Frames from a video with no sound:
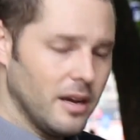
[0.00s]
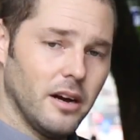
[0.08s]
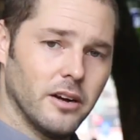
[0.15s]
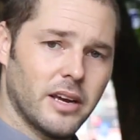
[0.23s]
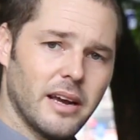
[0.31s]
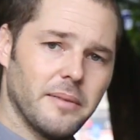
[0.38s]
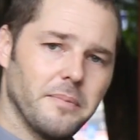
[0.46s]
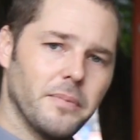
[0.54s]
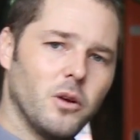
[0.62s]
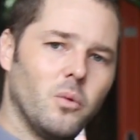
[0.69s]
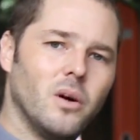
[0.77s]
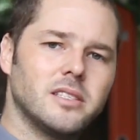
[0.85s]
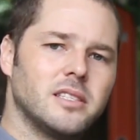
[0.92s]
Okay,
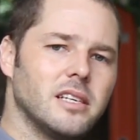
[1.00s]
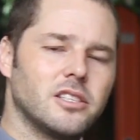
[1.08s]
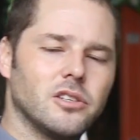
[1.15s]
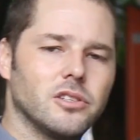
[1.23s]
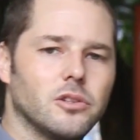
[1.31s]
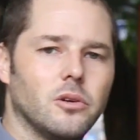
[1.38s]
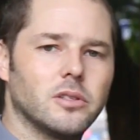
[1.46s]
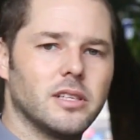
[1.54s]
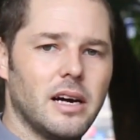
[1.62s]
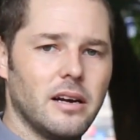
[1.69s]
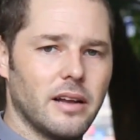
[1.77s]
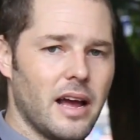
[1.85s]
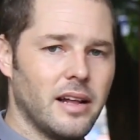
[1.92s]
once that's all sorted
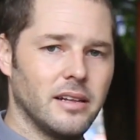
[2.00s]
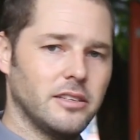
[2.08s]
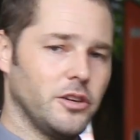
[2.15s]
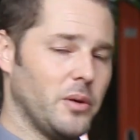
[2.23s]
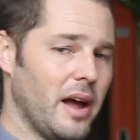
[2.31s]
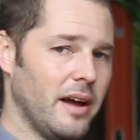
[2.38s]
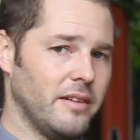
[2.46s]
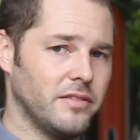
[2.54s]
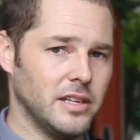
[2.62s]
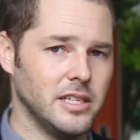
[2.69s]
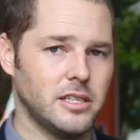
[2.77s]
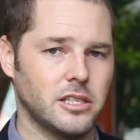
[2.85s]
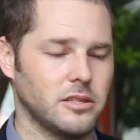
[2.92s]
out and you have
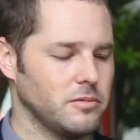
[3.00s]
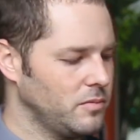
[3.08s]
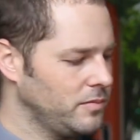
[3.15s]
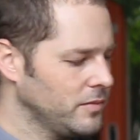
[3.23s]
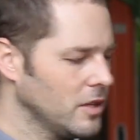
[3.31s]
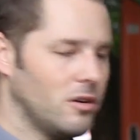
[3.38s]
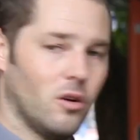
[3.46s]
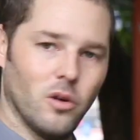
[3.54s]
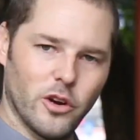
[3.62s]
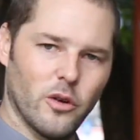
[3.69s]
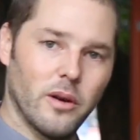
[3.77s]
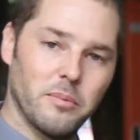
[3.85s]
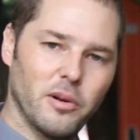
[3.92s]
this, or
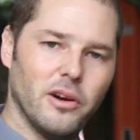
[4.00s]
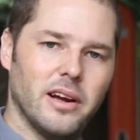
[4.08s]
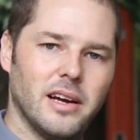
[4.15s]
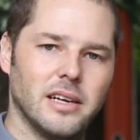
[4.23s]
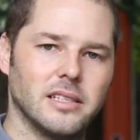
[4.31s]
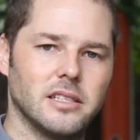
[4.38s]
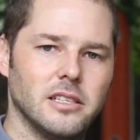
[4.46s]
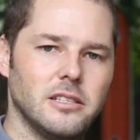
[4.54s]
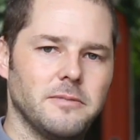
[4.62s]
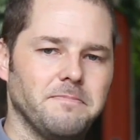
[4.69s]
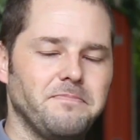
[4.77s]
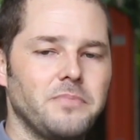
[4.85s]
your employer has this,